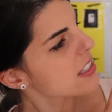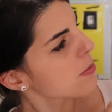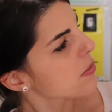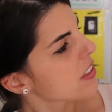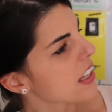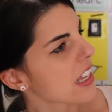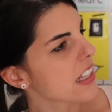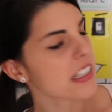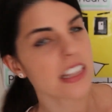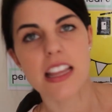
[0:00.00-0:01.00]
some
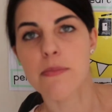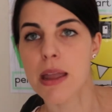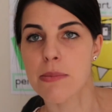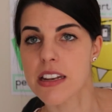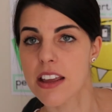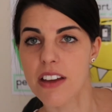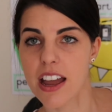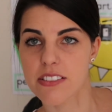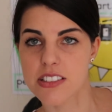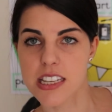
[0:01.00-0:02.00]
things that they maybe never
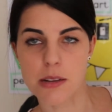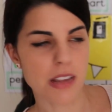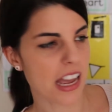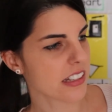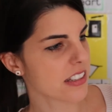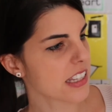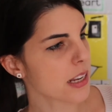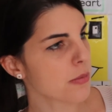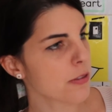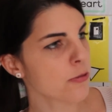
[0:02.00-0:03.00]
have seen, hadn't
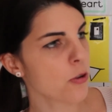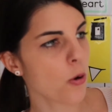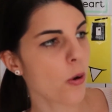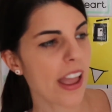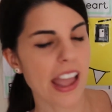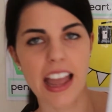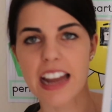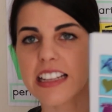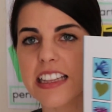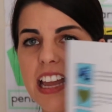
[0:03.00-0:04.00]
seen before.
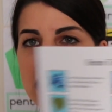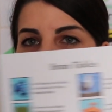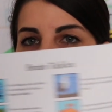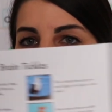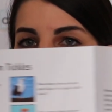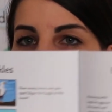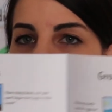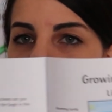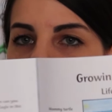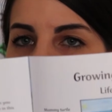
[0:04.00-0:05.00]
And at the end, it even
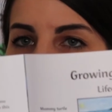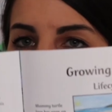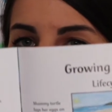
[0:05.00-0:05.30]
tells you,